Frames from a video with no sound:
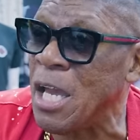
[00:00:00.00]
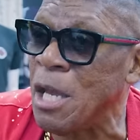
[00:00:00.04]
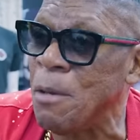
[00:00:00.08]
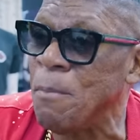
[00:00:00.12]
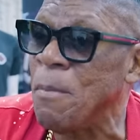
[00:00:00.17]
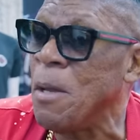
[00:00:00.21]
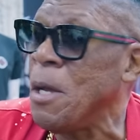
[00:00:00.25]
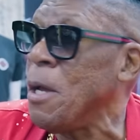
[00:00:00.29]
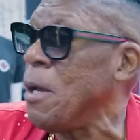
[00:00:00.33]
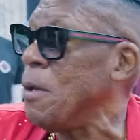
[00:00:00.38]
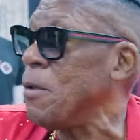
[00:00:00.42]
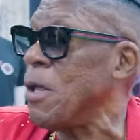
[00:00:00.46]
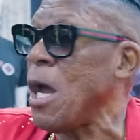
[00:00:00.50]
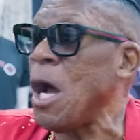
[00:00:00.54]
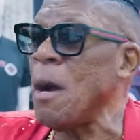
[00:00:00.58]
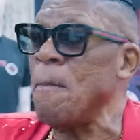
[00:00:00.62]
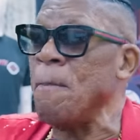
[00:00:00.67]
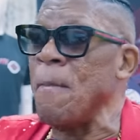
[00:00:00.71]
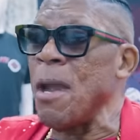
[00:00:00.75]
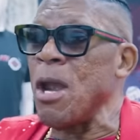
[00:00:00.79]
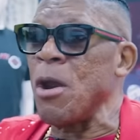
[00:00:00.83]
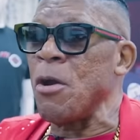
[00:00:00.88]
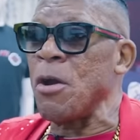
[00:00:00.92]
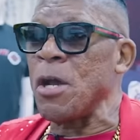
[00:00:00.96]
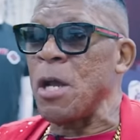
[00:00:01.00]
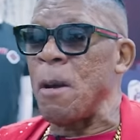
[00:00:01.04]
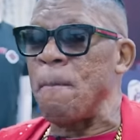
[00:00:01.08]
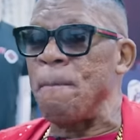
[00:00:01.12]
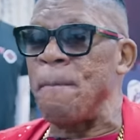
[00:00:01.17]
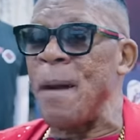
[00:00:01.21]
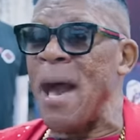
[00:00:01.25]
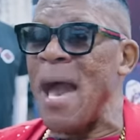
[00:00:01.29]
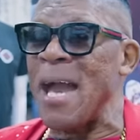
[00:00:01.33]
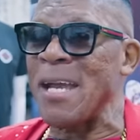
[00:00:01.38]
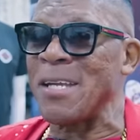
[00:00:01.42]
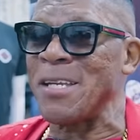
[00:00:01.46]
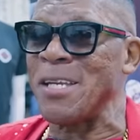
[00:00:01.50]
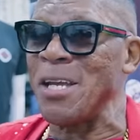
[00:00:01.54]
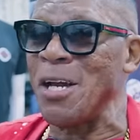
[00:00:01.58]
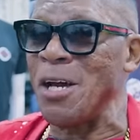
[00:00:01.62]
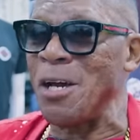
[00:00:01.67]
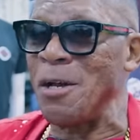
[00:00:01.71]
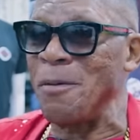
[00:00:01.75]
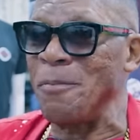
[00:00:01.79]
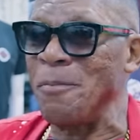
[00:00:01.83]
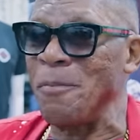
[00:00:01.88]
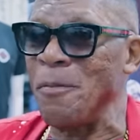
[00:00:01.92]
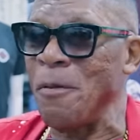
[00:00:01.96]
came, America backed
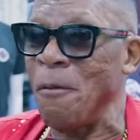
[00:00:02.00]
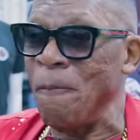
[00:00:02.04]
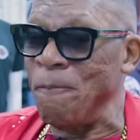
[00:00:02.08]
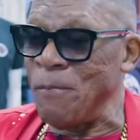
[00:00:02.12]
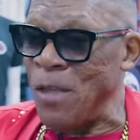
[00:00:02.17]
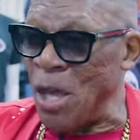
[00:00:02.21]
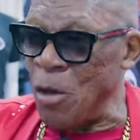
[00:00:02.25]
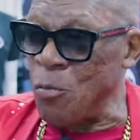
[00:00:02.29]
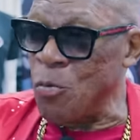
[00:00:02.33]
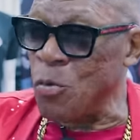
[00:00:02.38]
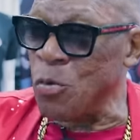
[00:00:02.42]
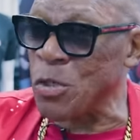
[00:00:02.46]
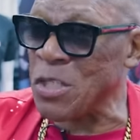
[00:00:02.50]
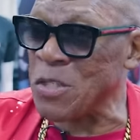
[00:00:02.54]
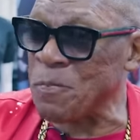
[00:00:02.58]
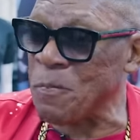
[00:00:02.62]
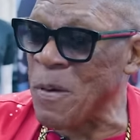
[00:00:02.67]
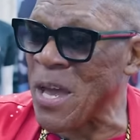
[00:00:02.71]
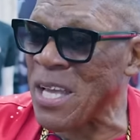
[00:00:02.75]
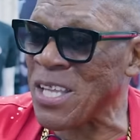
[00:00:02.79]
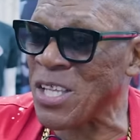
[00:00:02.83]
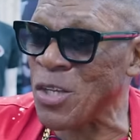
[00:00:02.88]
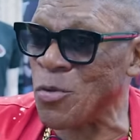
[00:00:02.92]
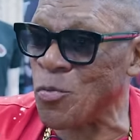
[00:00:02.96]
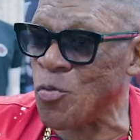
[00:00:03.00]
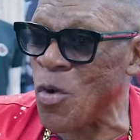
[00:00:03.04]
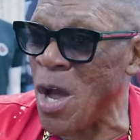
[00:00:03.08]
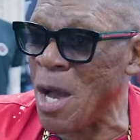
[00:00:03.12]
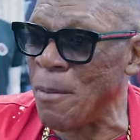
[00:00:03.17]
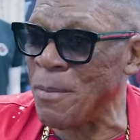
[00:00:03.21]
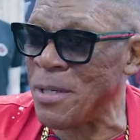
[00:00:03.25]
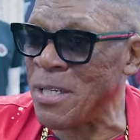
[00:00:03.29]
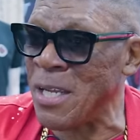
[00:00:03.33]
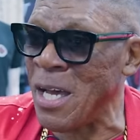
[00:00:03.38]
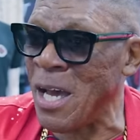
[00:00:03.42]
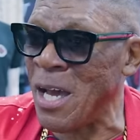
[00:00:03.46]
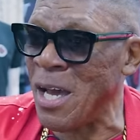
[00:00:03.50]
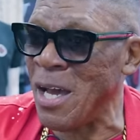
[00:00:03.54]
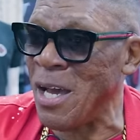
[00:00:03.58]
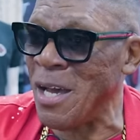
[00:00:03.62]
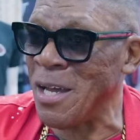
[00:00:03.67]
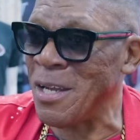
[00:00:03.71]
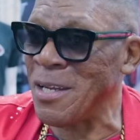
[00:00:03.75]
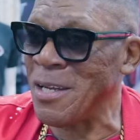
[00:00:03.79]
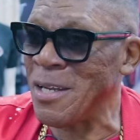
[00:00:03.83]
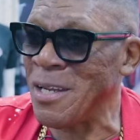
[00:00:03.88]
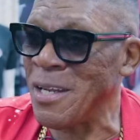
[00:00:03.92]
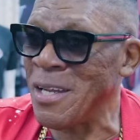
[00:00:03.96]
up. They respected
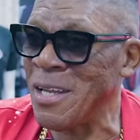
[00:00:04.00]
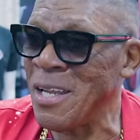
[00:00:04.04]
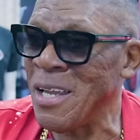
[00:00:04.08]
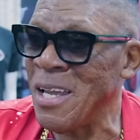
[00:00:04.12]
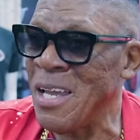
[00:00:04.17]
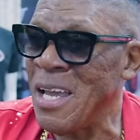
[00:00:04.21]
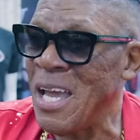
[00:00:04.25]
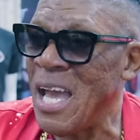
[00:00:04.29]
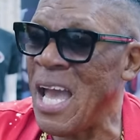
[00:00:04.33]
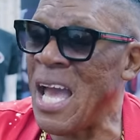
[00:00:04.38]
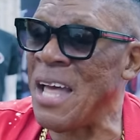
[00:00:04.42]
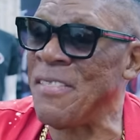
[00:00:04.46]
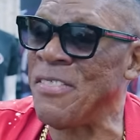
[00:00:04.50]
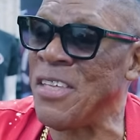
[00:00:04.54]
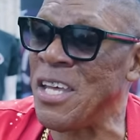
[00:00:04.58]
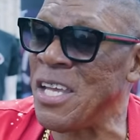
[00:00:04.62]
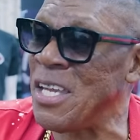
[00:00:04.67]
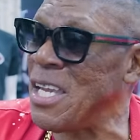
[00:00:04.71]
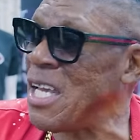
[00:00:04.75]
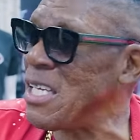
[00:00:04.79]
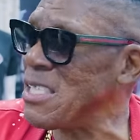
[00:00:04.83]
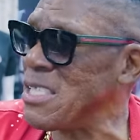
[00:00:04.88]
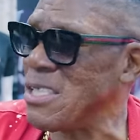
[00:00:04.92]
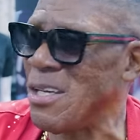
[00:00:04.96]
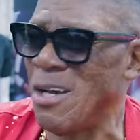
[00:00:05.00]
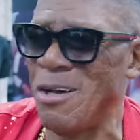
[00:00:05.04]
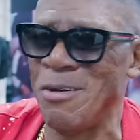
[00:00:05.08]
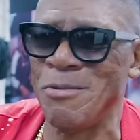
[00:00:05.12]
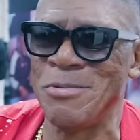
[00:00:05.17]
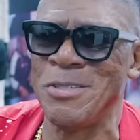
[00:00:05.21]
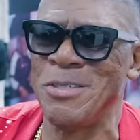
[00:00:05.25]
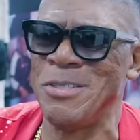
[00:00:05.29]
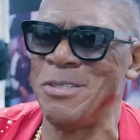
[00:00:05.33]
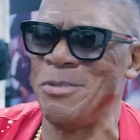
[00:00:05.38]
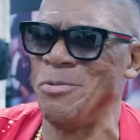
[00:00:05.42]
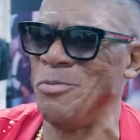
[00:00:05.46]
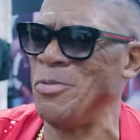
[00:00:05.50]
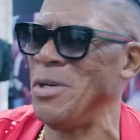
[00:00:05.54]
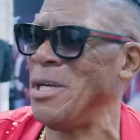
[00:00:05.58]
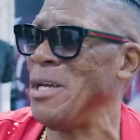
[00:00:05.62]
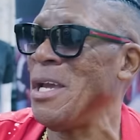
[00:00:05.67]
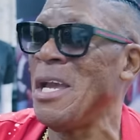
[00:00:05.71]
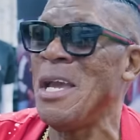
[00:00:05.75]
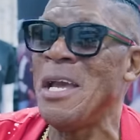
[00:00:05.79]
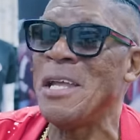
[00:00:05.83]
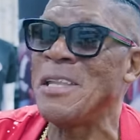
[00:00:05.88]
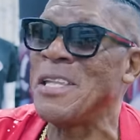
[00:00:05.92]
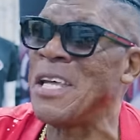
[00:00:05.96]
Ramadan. And then they saw, shoot,
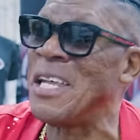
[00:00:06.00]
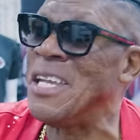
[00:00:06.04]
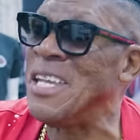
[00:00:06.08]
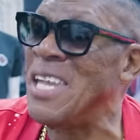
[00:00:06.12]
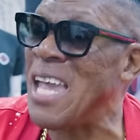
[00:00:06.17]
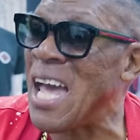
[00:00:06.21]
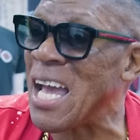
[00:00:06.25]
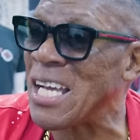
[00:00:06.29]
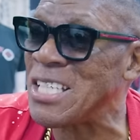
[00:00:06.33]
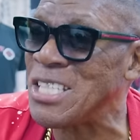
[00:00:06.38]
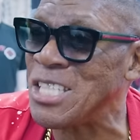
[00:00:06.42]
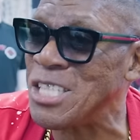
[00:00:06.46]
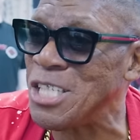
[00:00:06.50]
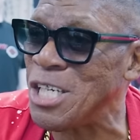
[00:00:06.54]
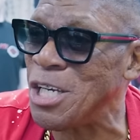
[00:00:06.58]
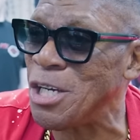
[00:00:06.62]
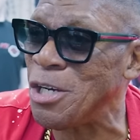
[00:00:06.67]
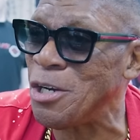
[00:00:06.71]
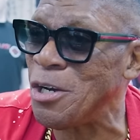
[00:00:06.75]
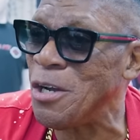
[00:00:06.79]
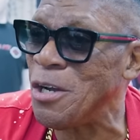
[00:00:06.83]
we, the next